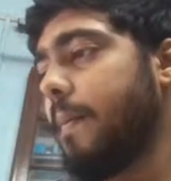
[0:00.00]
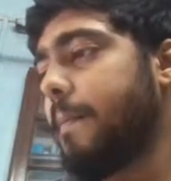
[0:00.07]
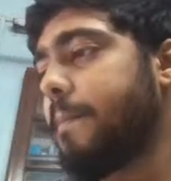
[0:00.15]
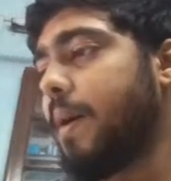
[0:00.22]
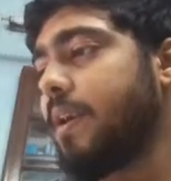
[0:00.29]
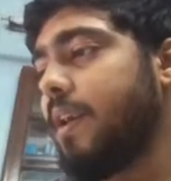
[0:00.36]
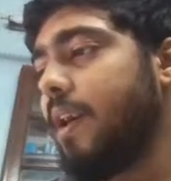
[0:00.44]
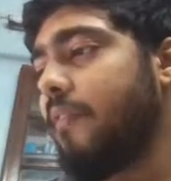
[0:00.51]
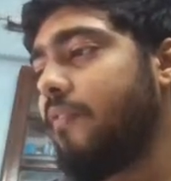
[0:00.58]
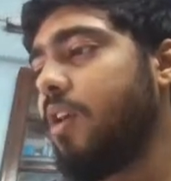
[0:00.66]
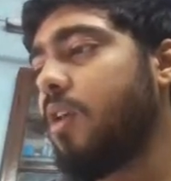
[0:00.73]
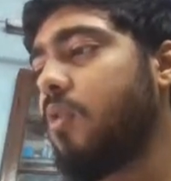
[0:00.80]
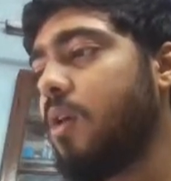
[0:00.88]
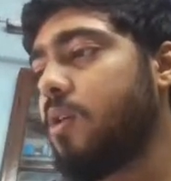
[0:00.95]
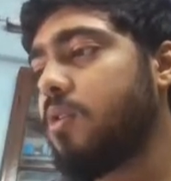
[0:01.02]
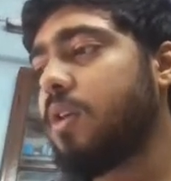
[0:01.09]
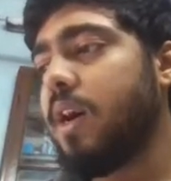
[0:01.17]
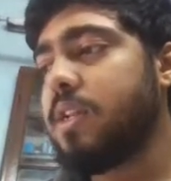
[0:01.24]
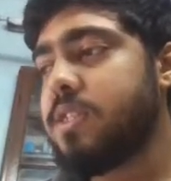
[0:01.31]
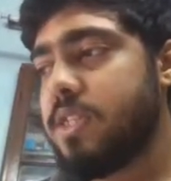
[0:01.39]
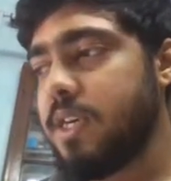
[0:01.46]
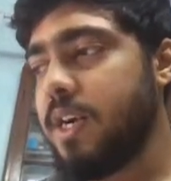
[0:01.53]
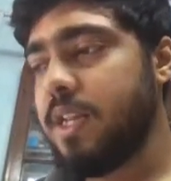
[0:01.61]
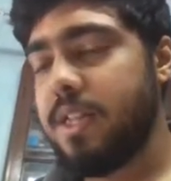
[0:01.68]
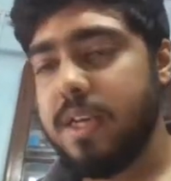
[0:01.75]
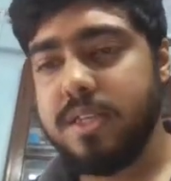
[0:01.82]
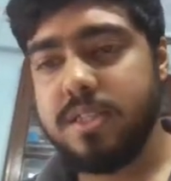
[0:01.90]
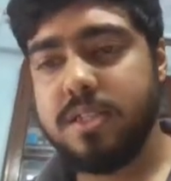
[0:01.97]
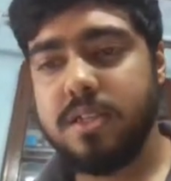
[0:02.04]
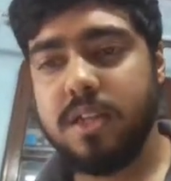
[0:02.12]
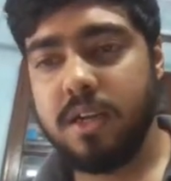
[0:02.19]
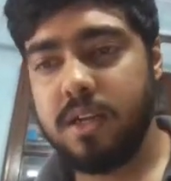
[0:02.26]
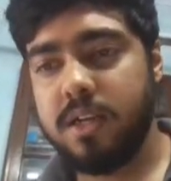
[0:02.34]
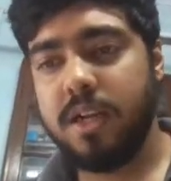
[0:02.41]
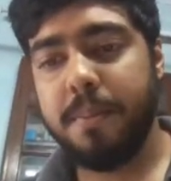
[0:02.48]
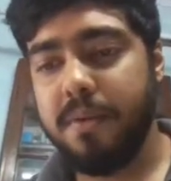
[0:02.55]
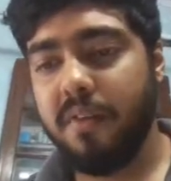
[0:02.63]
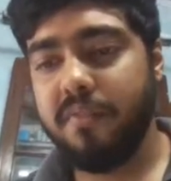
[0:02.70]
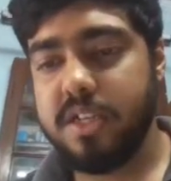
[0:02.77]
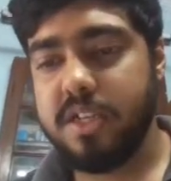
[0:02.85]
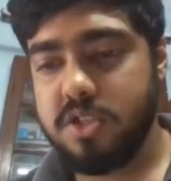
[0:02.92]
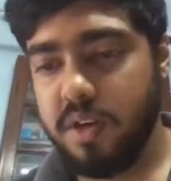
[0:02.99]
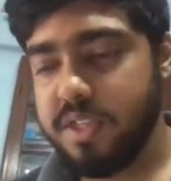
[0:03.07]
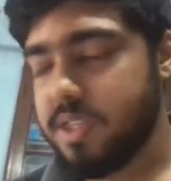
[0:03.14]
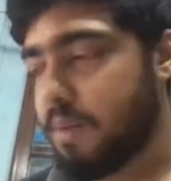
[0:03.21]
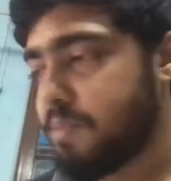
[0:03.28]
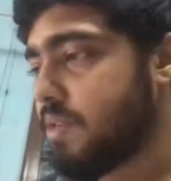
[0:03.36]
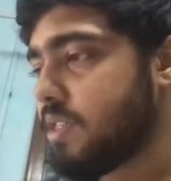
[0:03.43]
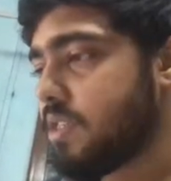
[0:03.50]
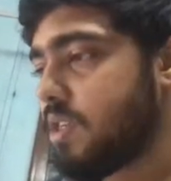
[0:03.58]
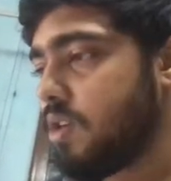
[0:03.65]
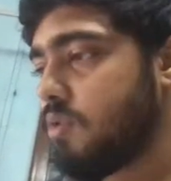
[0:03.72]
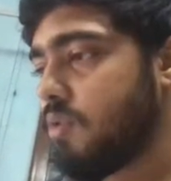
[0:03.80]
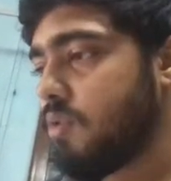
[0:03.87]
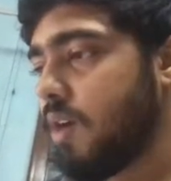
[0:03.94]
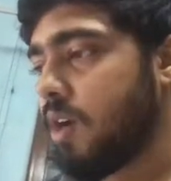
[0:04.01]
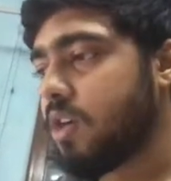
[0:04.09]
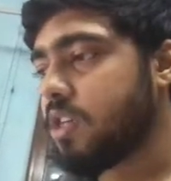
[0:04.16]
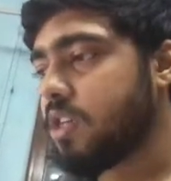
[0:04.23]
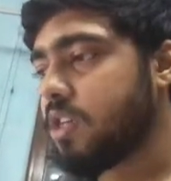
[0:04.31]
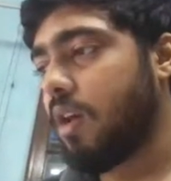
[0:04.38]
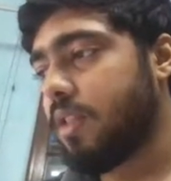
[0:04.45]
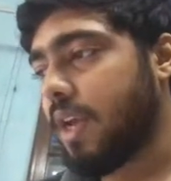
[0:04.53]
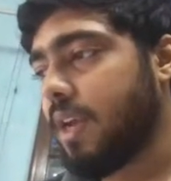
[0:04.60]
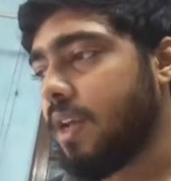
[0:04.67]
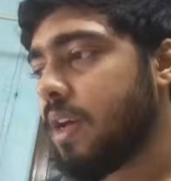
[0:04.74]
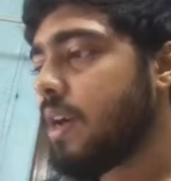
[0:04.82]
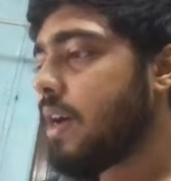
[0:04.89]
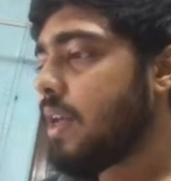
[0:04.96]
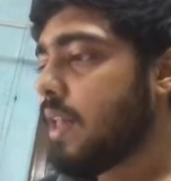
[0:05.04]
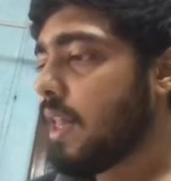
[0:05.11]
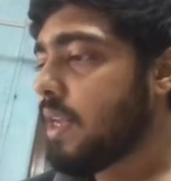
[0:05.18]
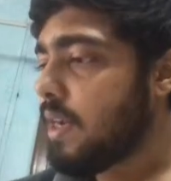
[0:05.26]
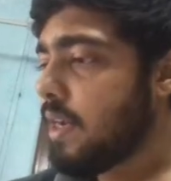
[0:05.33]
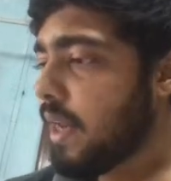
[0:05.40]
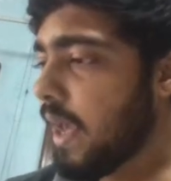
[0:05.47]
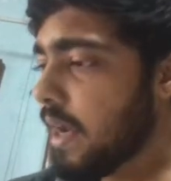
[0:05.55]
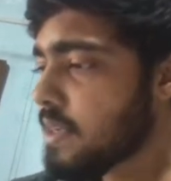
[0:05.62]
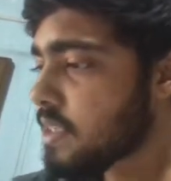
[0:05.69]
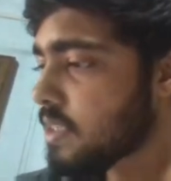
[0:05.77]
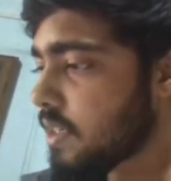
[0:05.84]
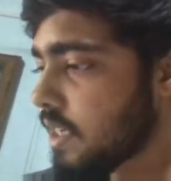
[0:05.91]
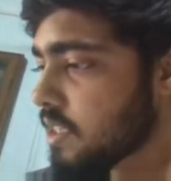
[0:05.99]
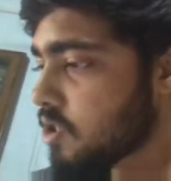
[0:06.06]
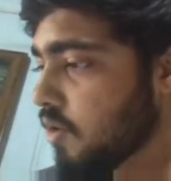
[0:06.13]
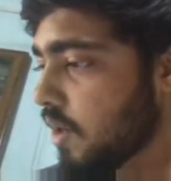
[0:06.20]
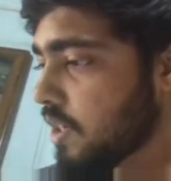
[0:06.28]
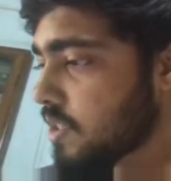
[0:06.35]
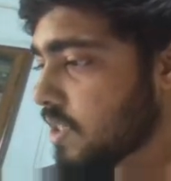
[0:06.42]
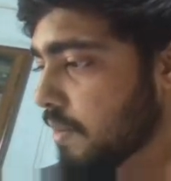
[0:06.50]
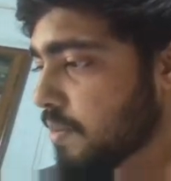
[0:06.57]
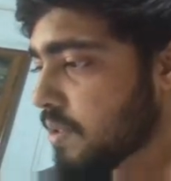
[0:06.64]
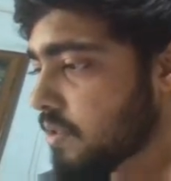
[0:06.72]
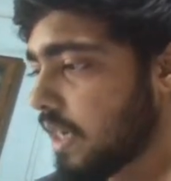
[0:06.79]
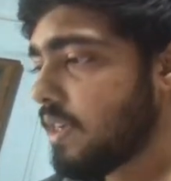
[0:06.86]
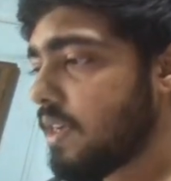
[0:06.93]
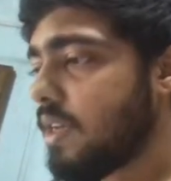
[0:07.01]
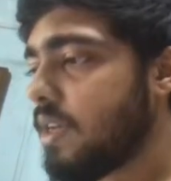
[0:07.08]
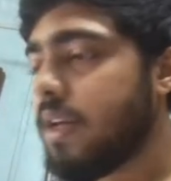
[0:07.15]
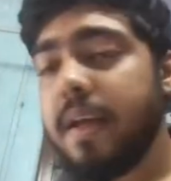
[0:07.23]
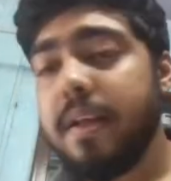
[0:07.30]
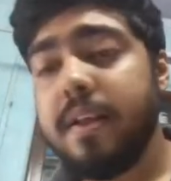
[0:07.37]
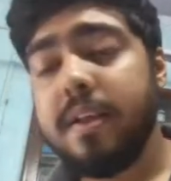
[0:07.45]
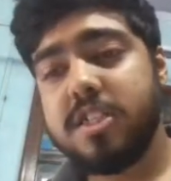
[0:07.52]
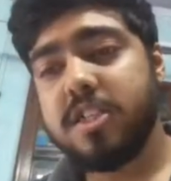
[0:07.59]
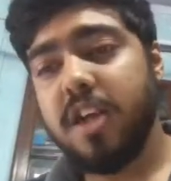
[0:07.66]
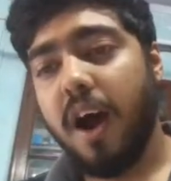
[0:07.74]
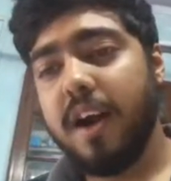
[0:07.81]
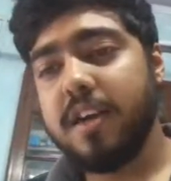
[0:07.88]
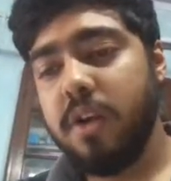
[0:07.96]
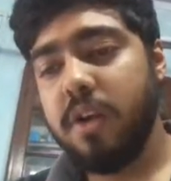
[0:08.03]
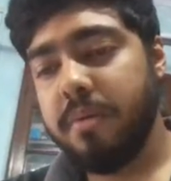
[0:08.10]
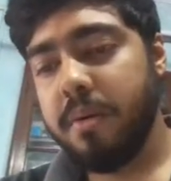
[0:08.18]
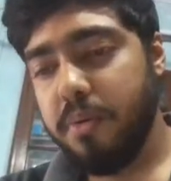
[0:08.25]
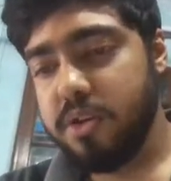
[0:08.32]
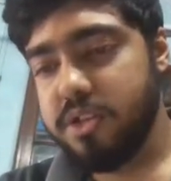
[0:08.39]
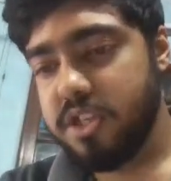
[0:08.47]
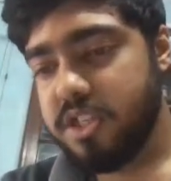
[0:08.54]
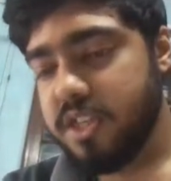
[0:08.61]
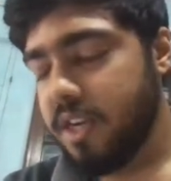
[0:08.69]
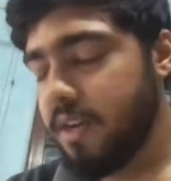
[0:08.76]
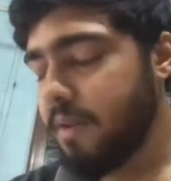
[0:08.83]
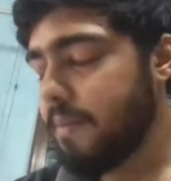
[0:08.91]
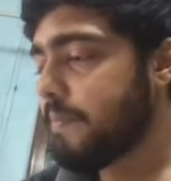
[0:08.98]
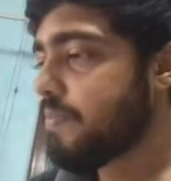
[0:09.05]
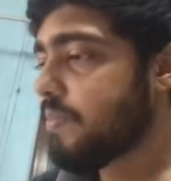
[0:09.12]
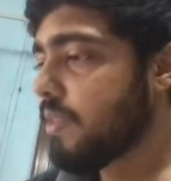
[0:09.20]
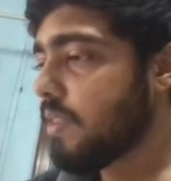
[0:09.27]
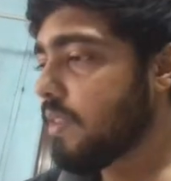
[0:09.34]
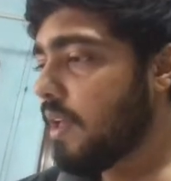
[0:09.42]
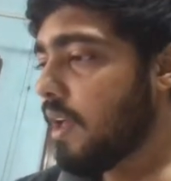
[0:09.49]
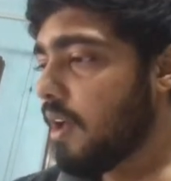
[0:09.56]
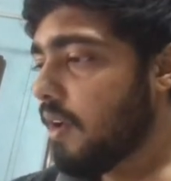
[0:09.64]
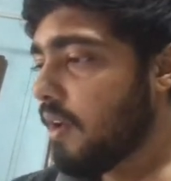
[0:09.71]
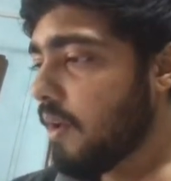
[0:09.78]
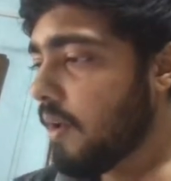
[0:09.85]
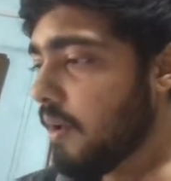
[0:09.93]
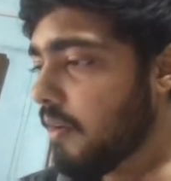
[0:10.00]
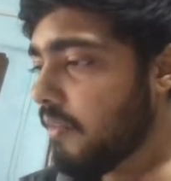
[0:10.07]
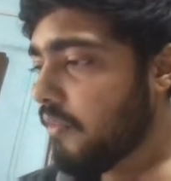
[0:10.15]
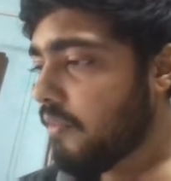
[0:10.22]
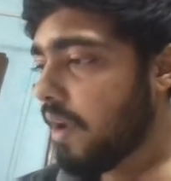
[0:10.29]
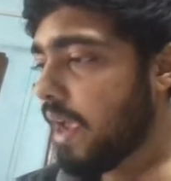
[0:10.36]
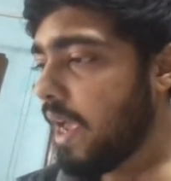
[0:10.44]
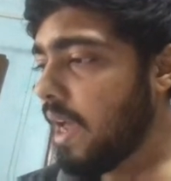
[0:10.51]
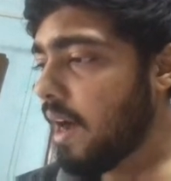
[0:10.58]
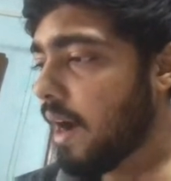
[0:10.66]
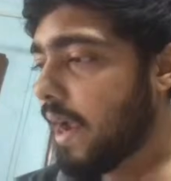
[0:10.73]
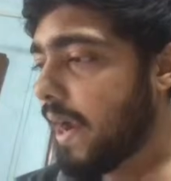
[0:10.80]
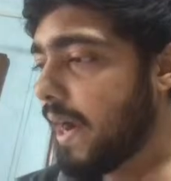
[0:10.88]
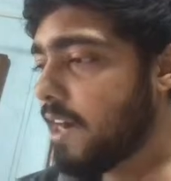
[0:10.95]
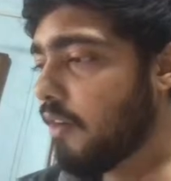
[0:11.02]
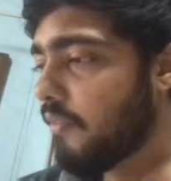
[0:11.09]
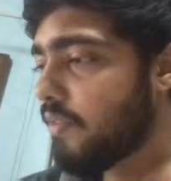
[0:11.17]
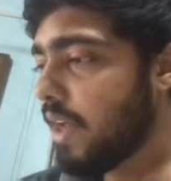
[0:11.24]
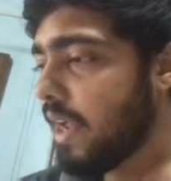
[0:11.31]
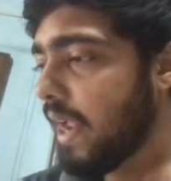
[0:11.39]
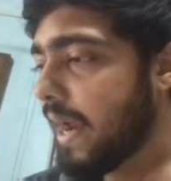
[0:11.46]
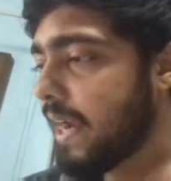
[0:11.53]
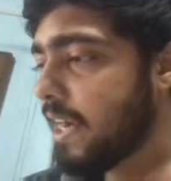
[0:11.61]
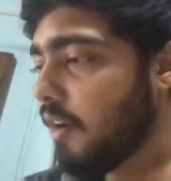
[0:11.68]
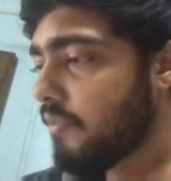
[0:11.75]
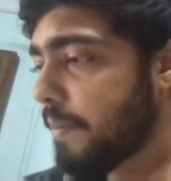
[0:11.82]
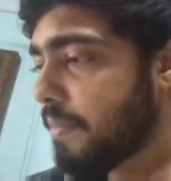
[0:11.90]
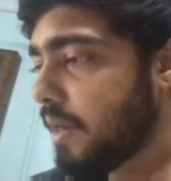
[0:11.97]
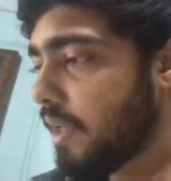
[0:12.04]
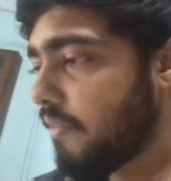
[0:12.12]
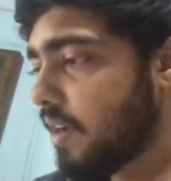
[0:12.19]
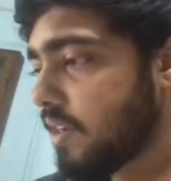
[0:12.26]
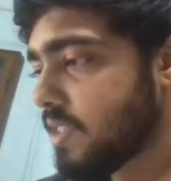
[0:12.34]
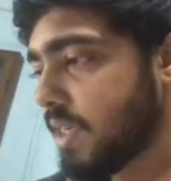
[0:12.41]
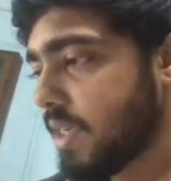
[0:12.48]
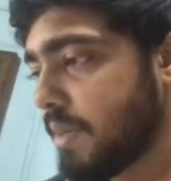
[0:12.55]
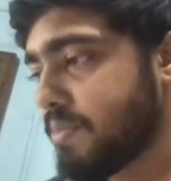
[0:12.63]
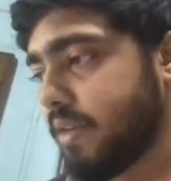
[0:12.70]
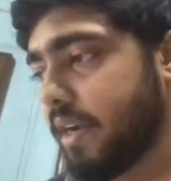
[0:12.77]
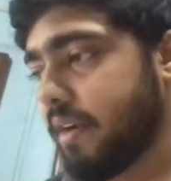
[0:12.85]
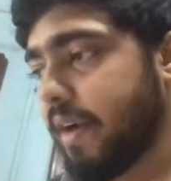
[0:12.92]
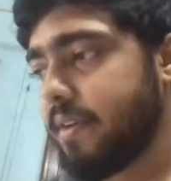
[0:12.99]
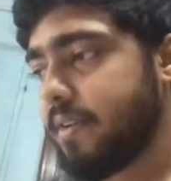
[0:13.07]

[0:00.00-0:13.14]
But if you are going to consider this, the number of disjoint substrings, you can notice one thing, that the next disjoint substring starts from a position way ahead of the end of the previous substring, right?